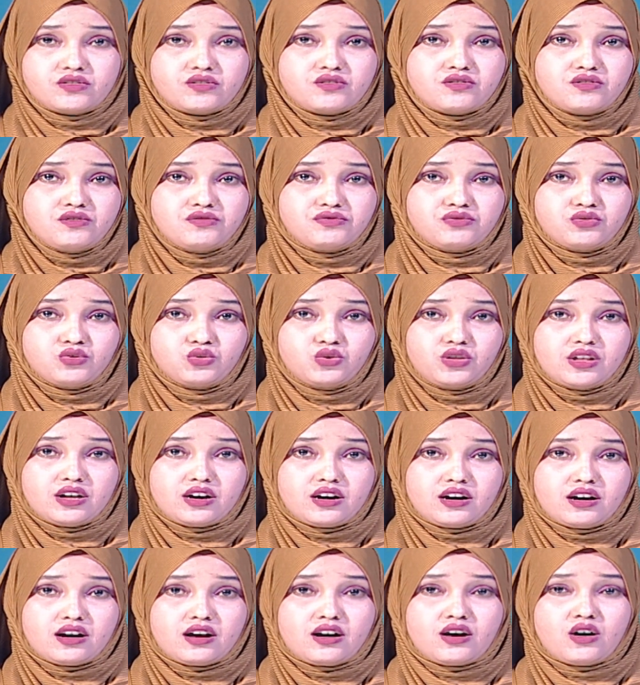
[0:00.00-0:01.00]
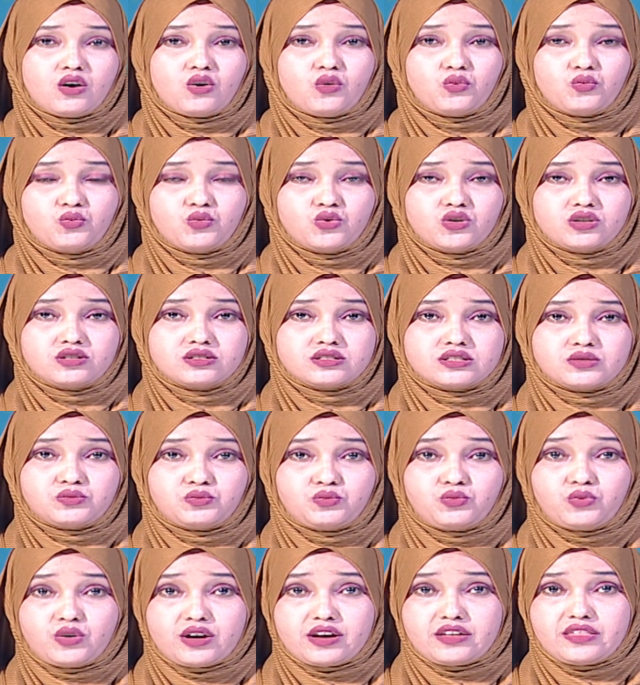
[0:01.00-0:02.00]
for the World
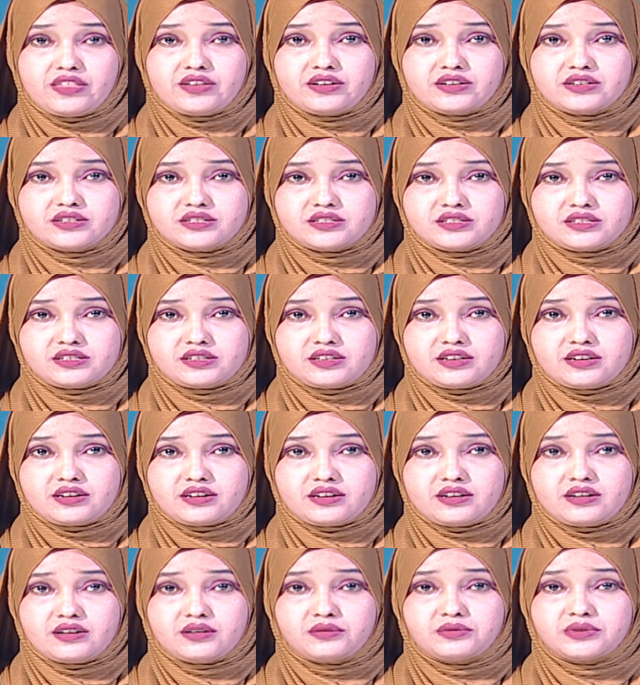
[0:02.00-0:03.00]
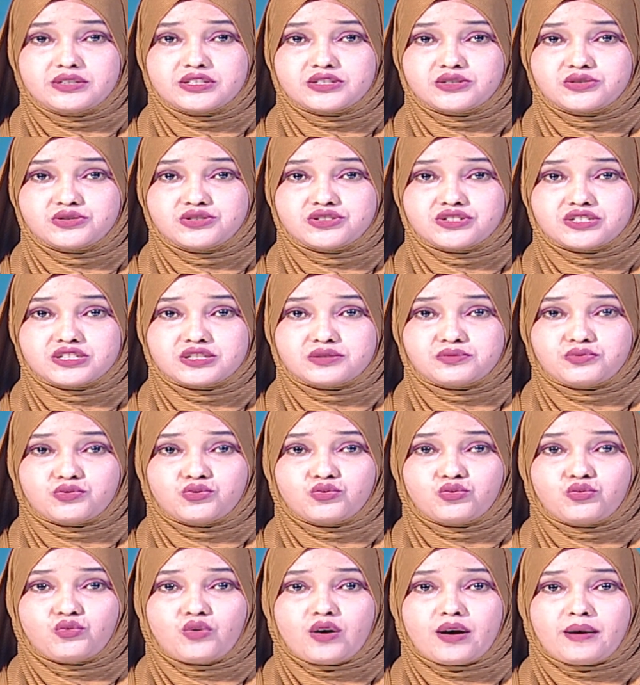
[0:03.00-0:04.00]
Weather's Researches
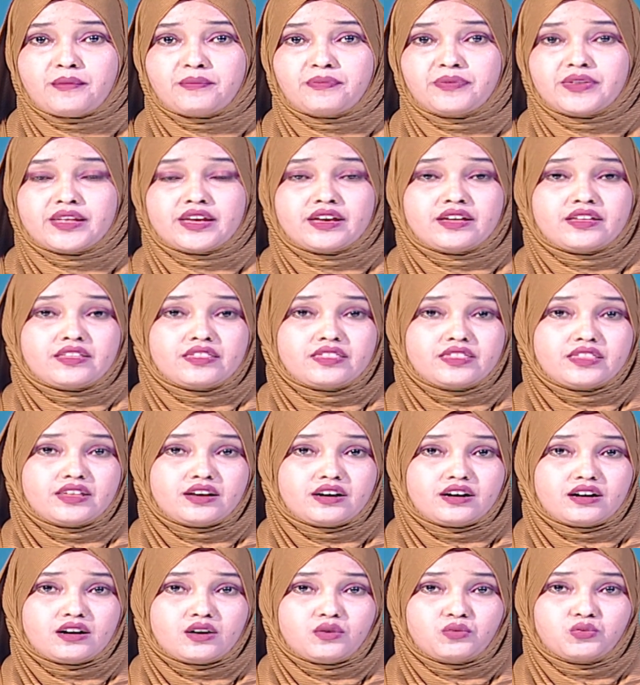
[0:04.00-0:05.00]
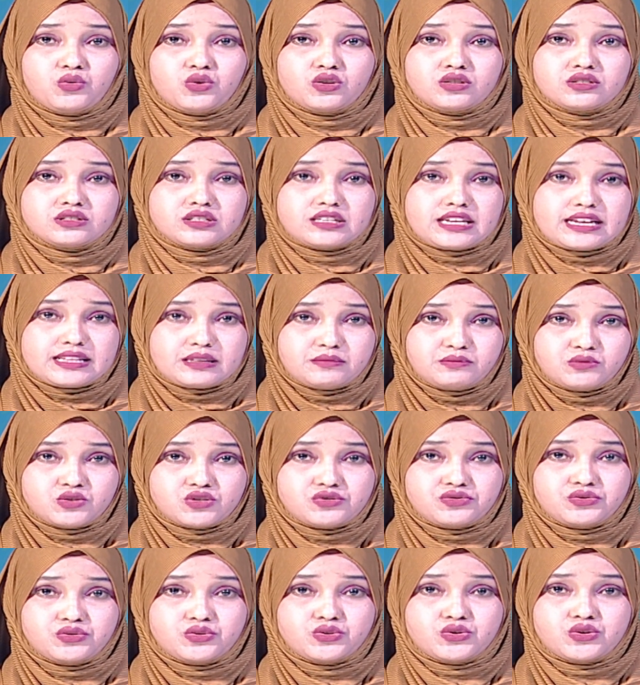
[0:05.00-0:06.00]
Program, the World's
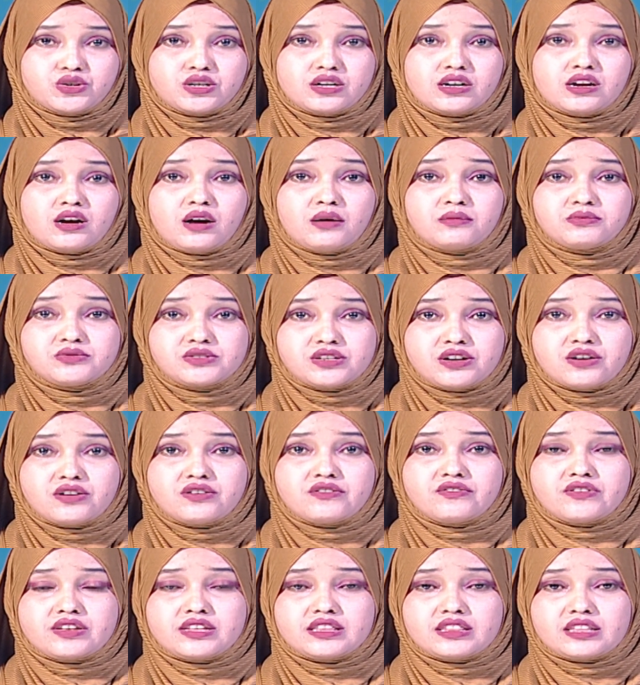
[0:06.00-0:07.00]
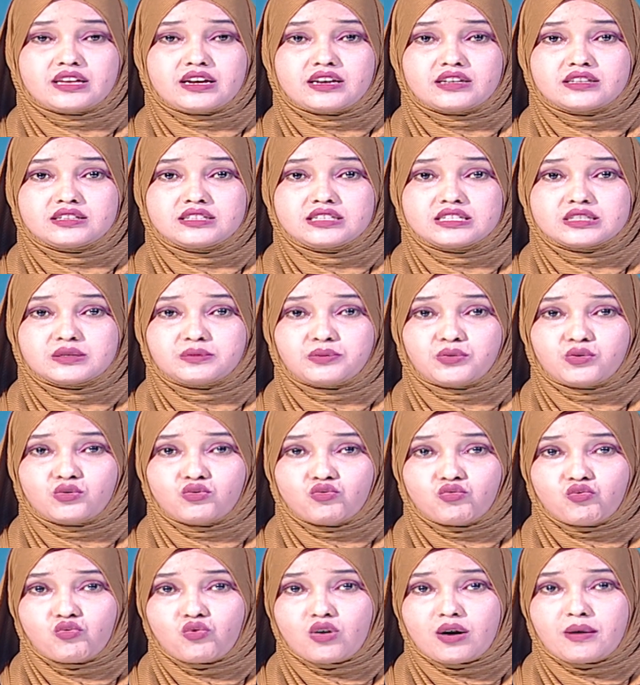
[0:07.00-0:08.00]
Atmosphere, observing that this
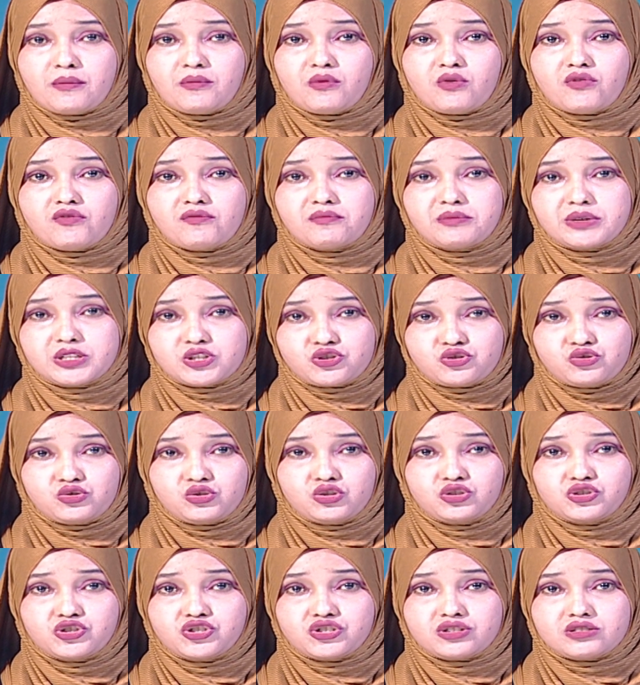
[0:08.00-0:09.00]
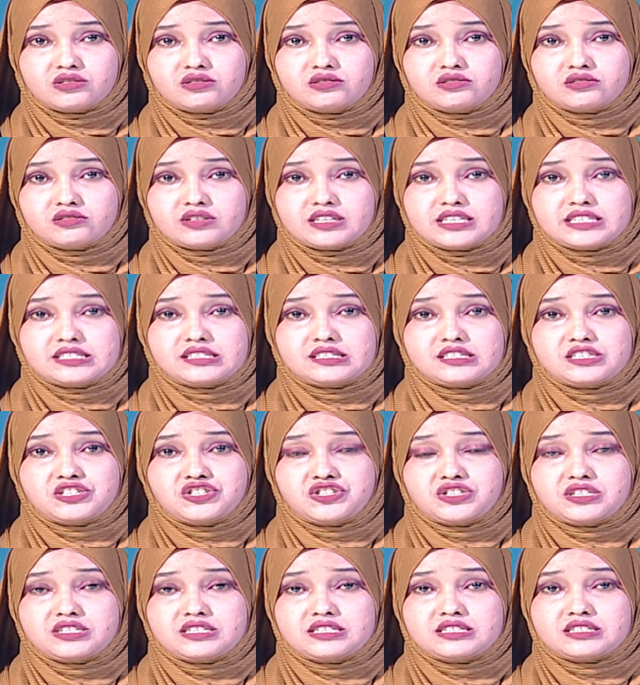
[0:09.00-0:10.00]
program of meteorological
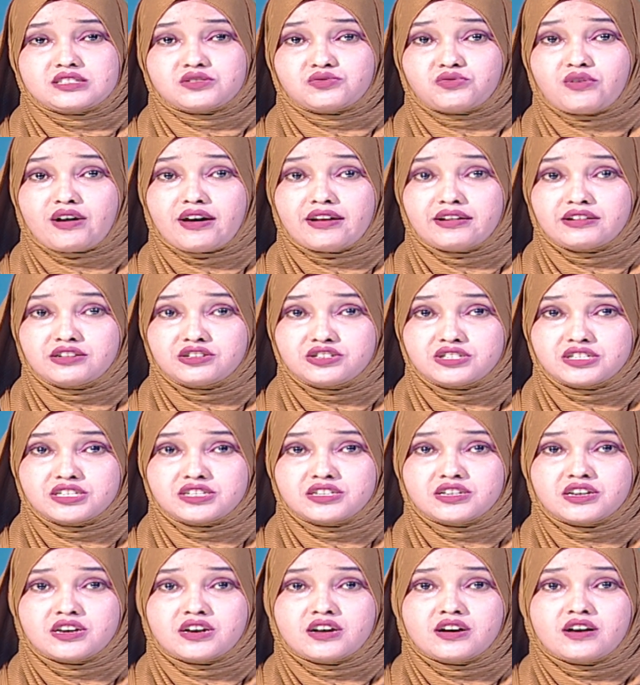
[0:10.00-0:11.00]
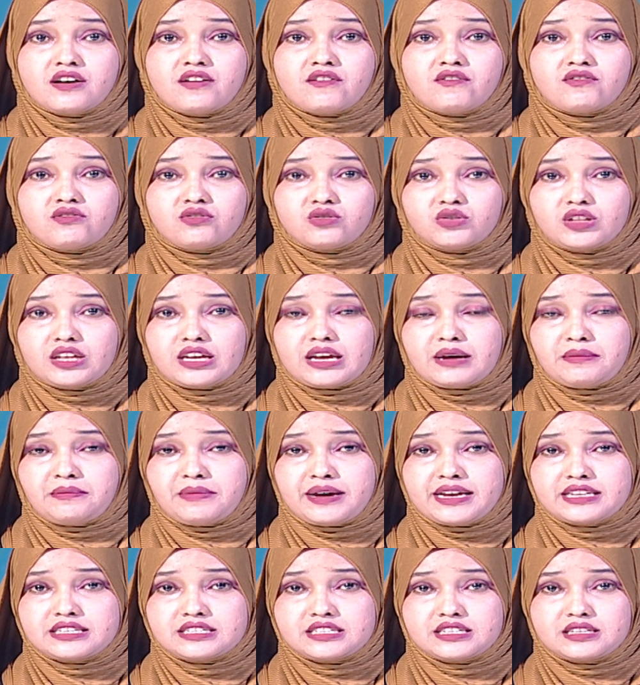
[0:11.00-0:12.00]
organization is strategy for the
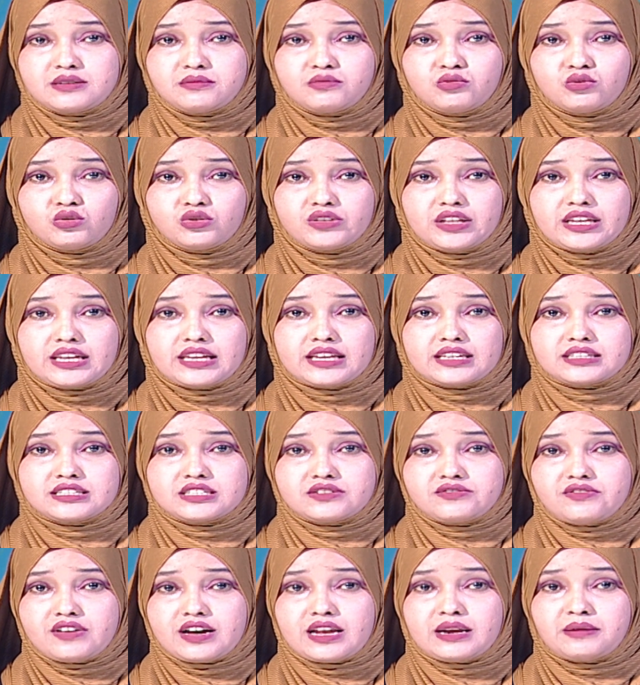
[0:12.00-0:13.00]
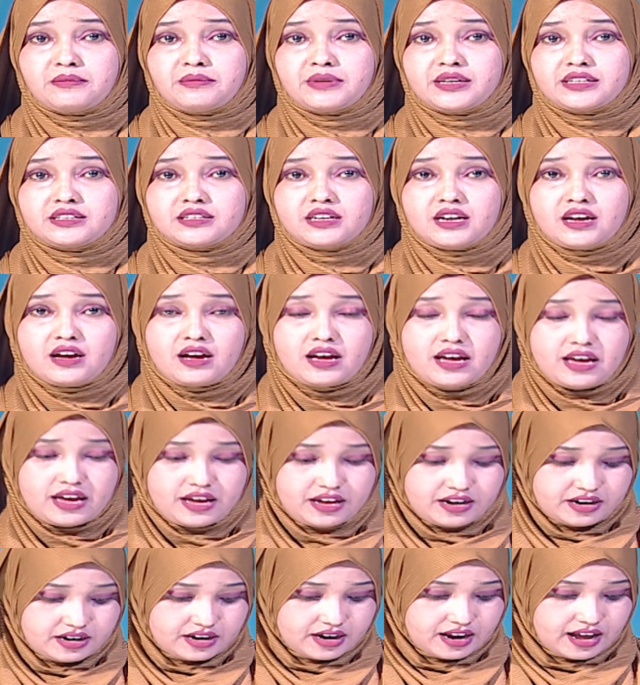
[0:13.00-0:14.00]
capacity building and development,
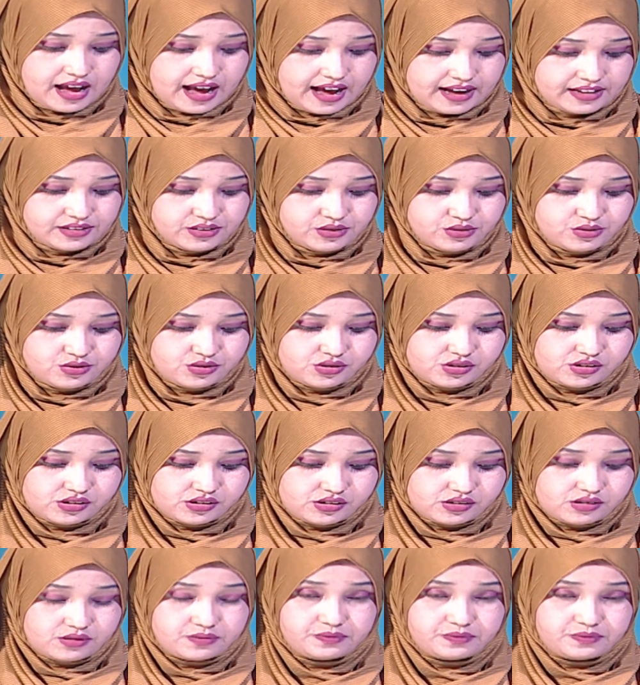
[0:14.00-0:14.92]
and others.